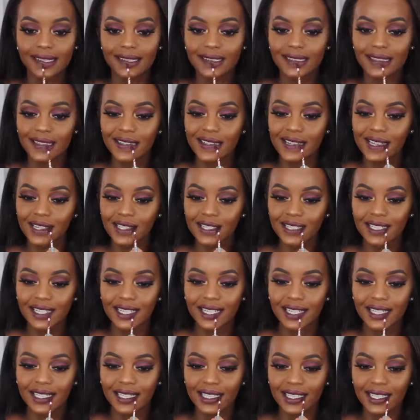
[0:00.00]
So you have to
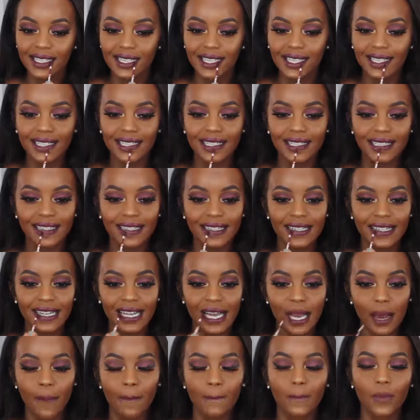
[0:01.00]
kind of like
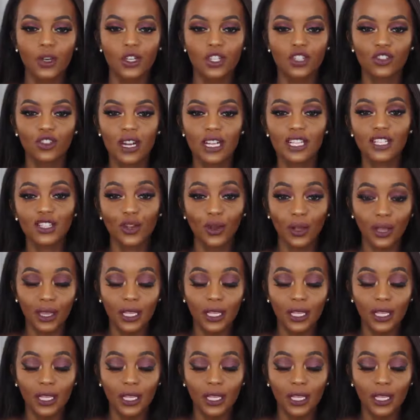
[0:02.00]
moisturize your